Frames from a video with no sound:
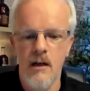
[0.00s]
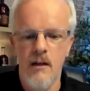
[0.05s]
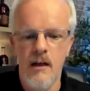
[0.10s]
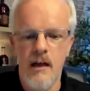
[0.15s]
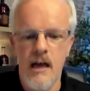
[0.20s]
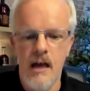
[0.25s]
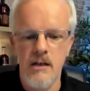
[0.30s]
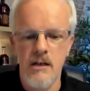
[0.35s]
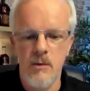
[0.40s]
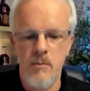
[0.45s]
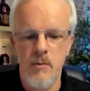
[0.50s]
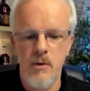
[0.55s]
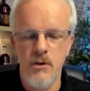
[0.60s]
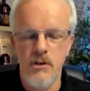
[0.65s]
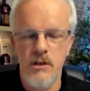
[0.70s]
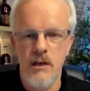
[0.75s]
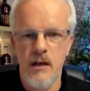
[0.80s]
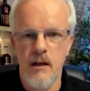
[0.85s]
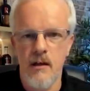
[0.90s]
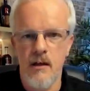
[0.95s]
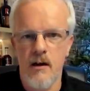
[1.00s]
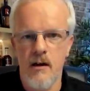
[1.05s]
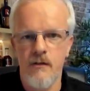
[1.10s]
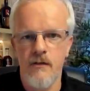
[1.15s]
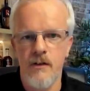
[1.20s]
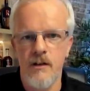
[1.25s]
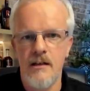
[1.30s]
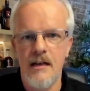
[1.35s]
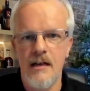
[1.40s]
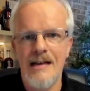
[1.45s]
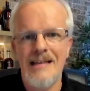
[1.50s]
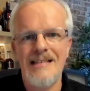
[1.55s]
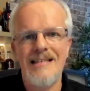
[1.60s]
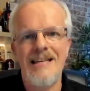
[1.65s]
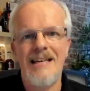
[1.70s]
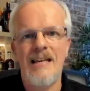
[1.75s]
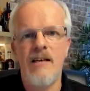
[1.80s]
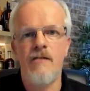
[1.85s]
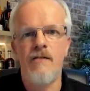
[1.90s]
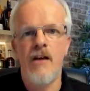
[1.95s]
The guys are putting together a
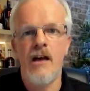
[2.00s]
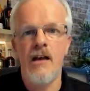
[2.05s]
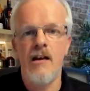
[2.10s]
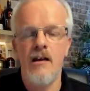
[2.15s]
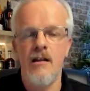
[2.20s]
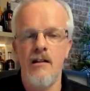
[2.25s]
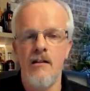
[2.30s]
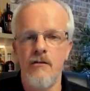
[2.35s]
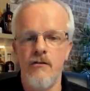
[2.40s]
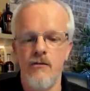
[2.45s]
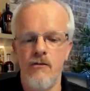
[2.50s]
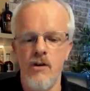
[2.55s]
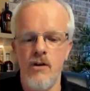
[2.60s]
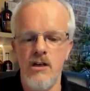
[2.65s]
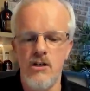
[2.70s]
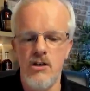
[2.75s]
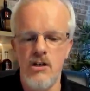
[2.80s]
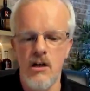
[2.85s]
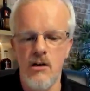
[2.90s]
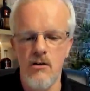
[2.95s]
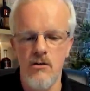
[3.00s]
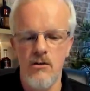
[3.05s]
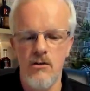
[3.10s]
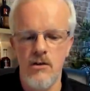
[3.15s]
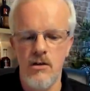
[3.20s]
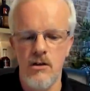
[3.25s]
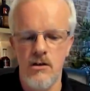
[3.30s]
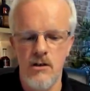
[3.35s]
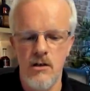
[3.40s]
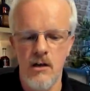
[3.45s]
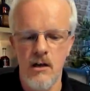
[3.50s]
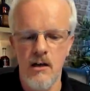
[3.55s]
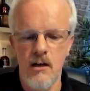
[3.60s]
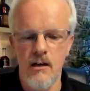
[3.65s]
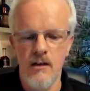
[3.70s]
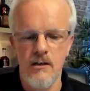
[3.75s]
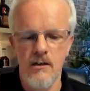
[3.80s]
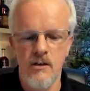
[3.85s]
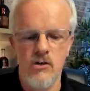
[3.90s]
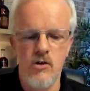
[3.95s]
fantastic event and they've reached out to
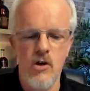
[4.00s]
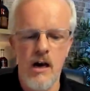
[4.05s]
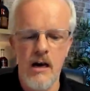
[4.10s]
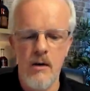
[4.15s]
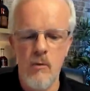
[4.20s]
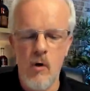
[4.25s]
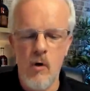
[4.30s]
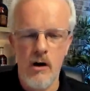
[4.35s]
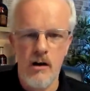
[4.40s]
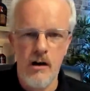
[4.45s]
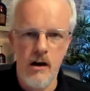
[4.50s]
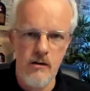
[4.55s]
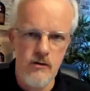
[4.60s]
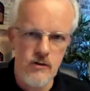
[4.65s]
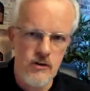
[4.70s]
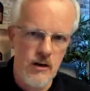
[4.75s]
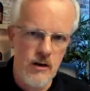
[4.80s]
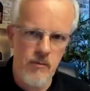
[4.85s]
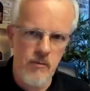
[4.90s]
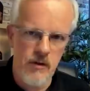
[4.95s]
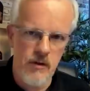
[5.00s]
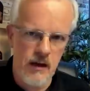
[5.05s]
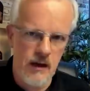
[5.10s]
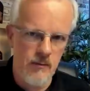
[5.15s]
try and work out something.